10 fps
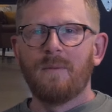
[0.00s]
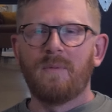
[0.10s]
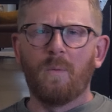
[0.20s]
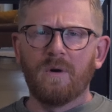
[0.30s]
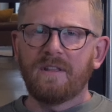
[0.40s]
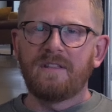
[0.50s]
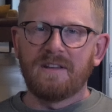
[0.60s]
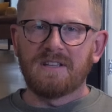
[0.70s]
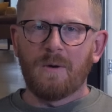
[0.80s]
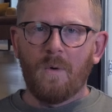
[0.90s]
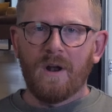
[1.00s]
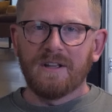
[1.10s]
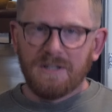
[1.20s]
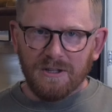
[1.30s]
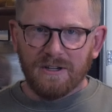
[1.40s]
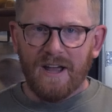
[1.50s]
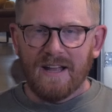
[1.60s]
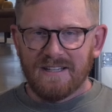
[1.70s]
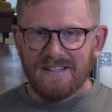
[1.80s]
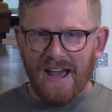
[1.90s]
But one of the things I wanted to look
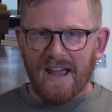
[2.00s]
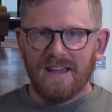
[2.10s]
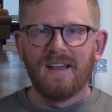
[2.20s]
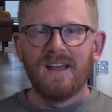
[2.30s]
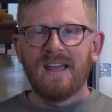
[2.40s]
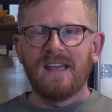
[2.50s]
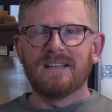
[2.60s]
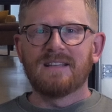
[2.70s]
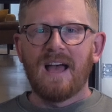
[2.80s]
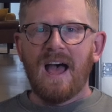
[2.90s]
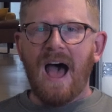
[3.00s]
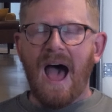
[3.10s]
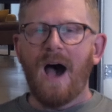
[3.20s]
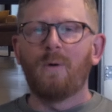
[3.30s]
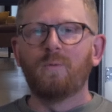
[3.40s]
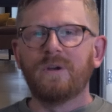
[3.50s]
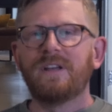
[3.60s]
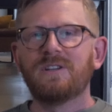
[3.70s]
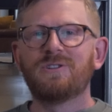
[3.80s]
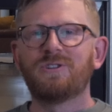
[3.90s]
at today is how
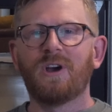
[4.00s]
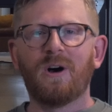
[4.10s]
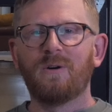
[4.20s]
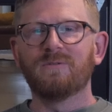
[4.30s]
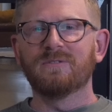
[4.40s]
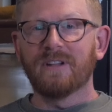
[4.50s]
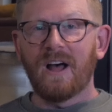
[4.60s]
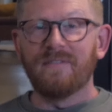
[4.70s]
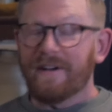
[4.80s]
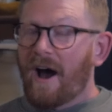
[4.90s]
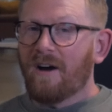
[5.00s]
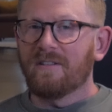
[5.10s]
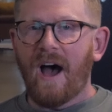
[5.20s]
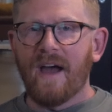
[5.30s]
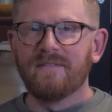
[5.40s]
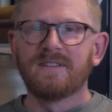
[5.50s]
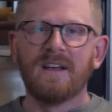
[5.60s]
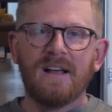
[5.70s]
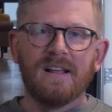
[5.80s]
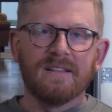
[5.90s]
we can show love in our lives
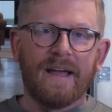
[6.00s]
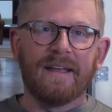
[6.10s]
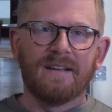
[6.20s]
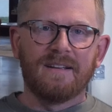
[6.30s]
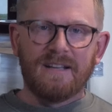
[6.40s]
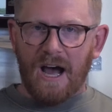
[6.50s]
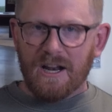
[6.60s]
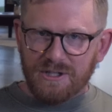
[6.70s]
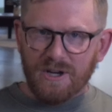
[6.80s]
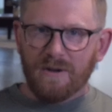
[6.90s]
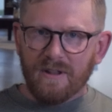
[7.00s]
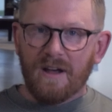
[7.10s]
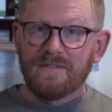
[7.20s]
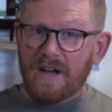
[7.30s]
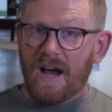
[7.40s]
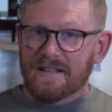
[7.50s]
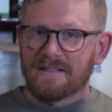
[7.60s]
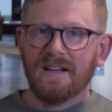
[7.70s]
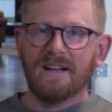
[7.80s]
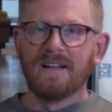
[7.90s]
like God showed love to
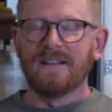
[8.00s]
us.